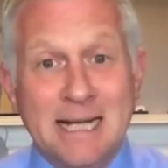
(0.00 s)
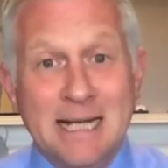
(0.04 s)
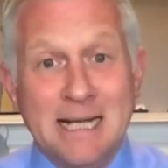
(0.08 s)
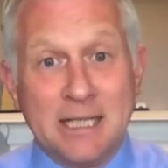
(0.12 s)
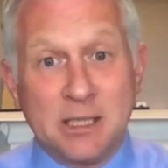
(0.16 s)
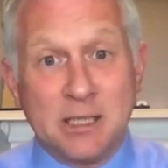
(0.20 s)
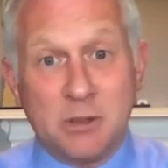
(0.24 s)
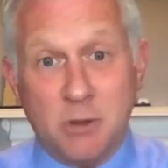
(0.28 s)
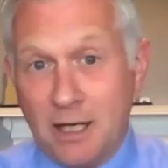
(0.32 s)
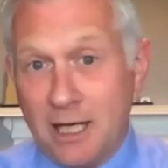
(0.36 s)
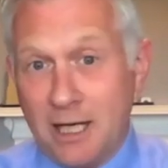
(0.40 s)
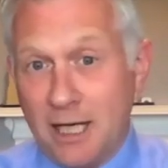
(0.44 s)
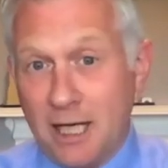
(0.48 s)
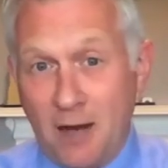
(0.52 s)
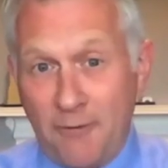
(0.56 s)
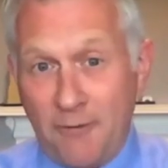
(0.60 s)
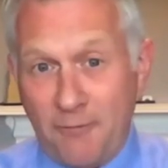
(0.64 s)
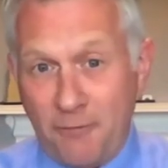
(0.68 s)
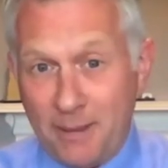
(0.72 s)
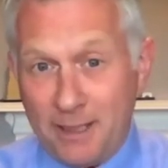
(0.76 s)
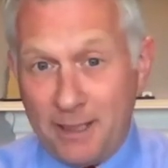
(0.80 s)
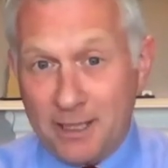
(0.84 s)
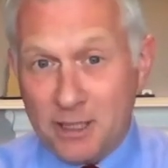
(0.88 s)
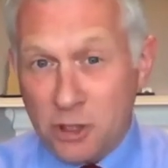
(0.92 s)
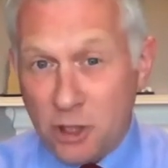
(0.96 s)
So I'm going to go for
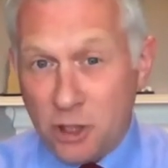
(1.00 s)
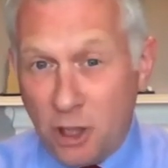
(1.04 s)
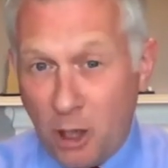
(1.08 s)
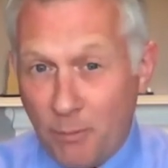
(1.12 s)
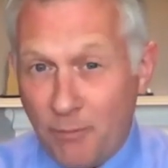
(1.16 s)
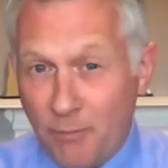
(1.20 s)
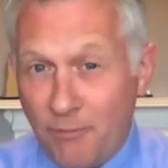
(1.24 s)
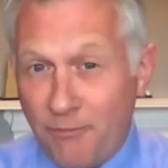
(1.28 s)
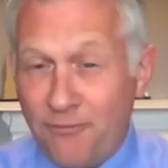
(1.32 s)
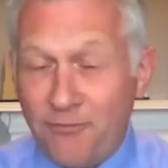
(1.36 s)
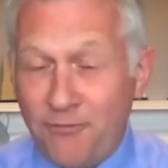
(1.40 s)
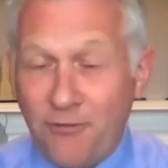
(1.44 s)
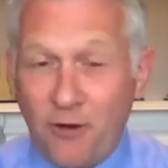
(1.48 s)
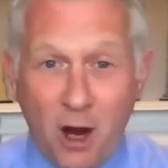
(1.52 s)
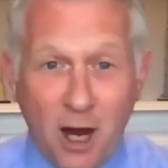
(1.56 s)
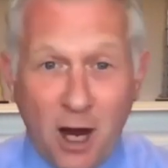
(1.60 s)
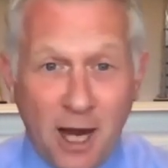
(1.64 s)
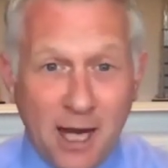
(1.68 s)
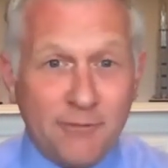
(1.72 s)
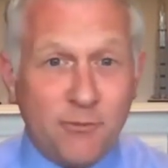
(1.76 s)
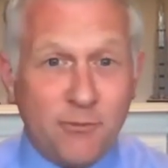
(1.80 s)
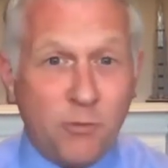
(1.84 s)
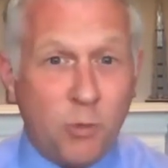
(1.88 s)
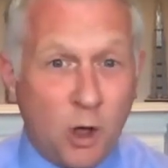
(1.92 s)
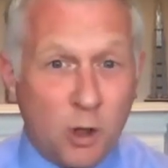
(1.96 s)
my top
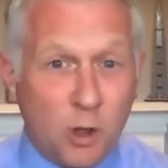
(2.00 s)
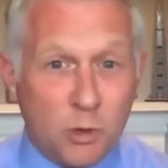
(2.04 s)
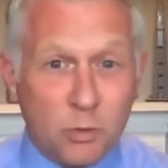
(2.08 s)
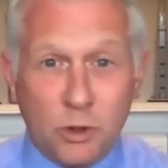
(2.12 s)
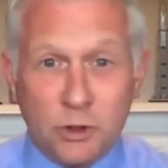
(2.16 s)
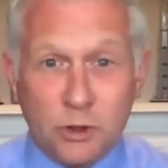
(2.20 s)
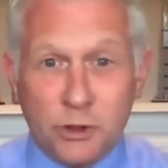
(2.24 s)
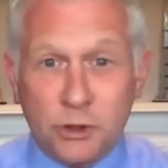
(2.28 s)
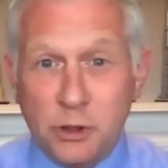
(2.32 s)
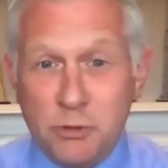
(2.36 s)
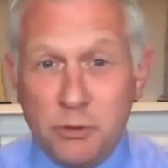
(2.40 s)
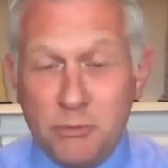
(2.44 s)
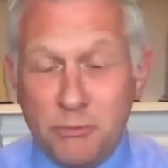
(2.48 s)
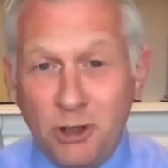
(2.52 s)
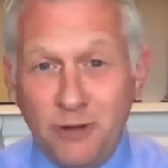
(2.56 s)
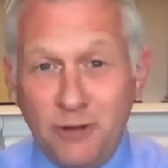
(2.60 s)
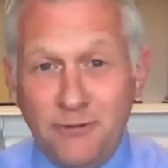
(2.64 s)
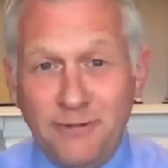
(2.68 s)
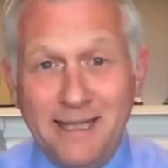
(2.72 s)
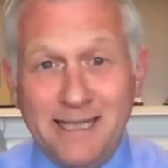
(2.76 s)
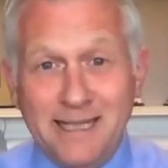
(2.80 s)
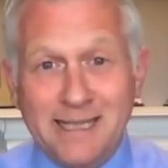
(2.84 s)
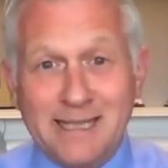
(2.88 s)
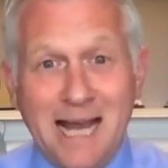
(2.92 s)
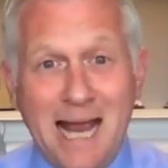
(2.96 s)
5 World War II
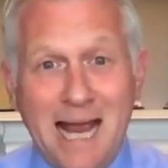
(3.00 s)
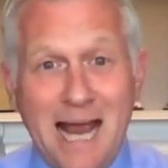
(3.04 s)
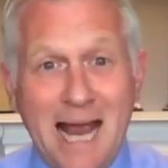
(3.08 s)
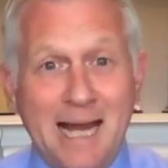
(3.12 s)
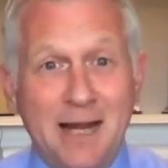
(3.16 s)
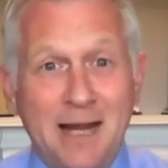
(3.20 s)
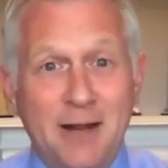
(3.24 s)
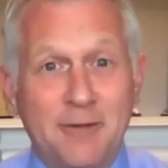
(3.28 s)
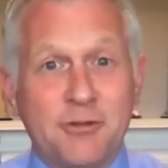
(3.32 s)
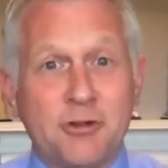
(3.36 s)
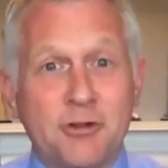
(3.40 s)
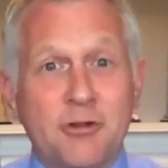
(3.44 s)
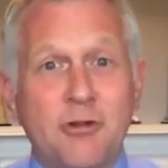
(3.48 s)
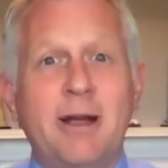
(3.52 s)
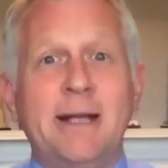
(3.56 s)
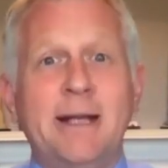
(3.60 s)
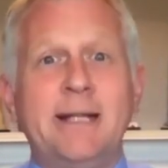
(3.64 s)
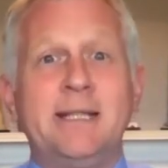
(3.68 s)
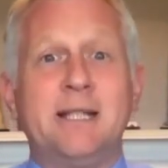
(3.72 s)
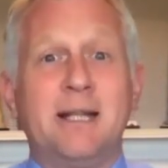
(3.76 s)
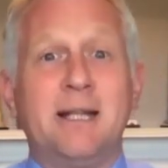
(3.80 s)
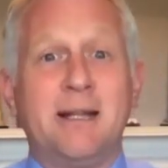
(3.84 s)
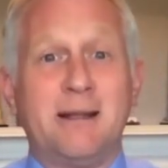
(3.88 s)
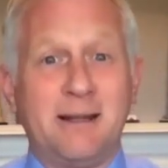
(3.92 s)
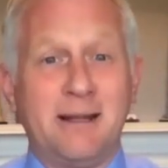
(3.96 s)
movies, and I've tried
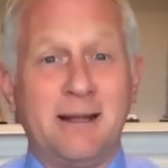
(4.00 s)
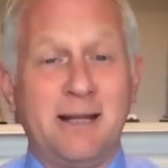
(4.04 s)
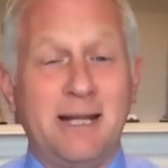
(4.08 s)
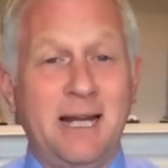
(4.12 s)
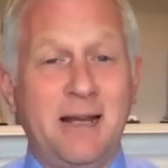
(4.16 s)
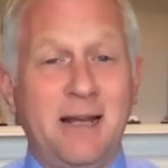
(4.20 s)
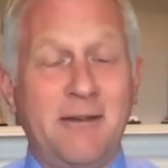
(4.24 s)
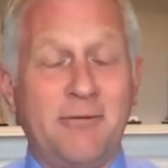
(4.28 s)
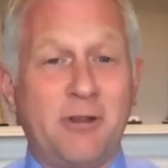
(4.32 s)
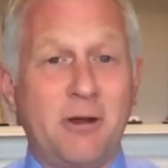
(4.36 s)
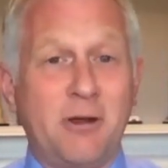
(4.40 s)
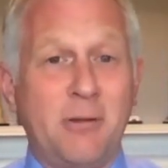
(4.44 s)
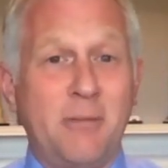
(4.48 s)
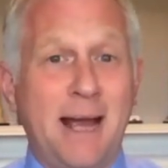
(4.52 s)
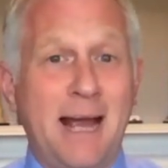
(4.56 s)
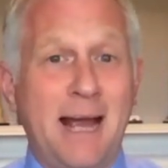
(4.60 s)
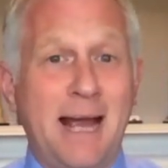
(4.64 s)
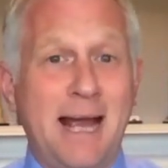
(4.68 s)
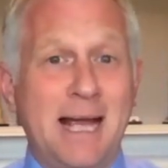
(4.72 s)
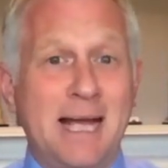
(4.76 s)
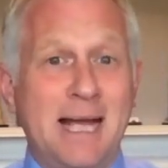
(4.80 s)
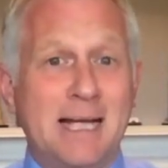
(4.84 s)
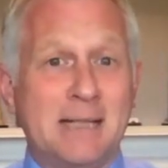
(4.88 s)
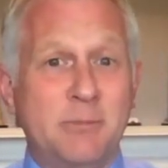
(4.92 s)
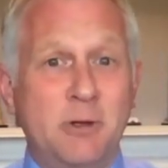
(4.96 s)
to think of them
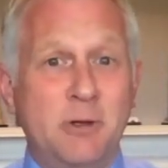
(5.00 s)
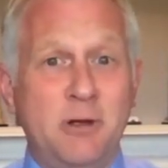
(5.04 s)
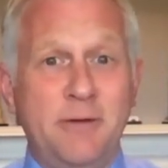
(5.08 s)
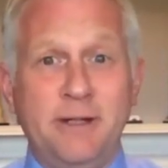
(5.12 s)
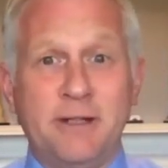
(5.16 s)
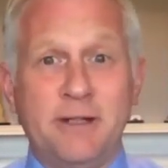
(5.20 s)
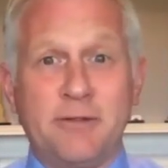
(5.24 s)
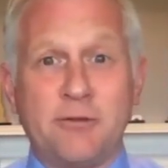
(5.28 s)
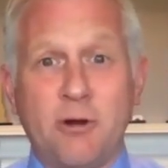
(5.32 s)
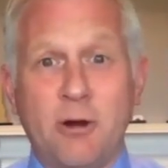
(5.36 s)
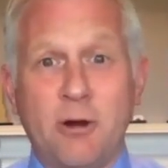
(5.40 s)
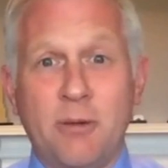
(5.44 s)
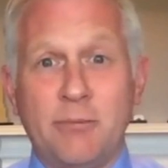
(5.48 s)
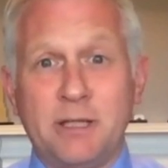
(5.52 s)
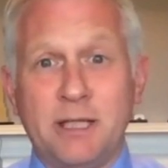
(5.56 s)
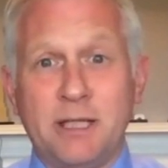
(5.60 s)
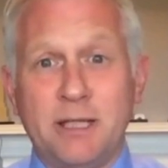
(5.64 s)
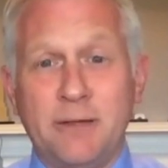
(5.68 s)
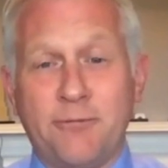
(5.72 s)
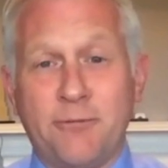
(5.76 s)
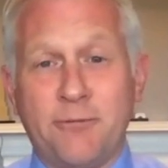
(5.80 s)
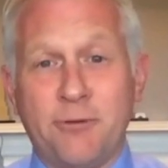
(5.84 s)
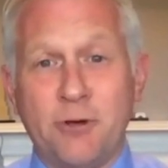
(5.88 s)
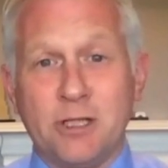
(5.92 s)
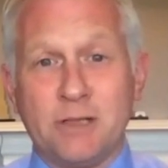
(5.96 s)
as movies from
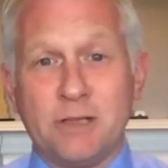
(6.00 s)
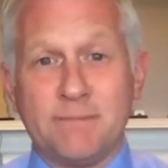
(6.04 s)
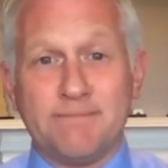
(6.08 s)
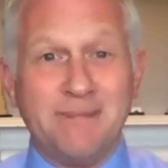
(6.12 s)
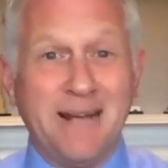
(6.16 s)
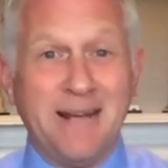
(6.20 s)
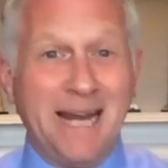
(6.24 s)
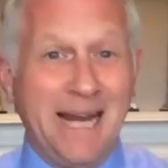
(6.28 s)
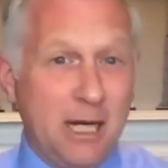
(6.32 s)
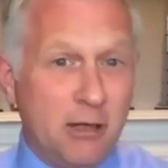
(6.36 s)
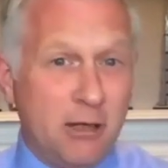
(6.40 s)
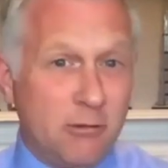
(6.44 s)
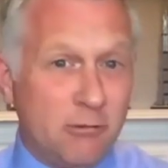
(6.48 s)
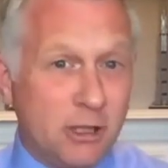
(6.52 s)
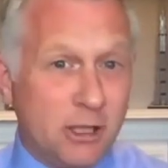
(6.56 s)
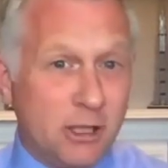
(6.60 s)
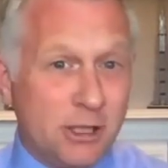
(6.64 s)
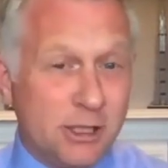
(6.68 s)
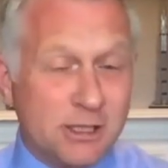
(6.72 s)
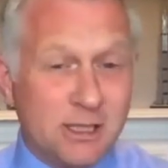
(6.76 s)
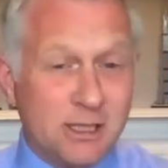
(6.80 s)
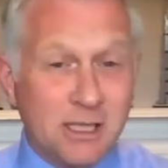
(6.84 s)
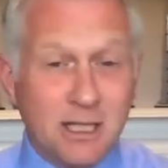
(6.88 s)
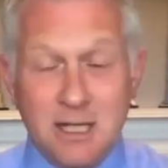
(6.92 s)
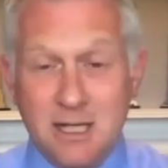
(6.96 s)
different
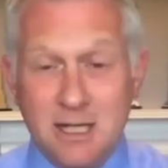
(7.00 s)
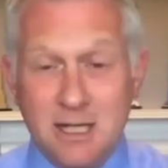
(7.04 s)
eras,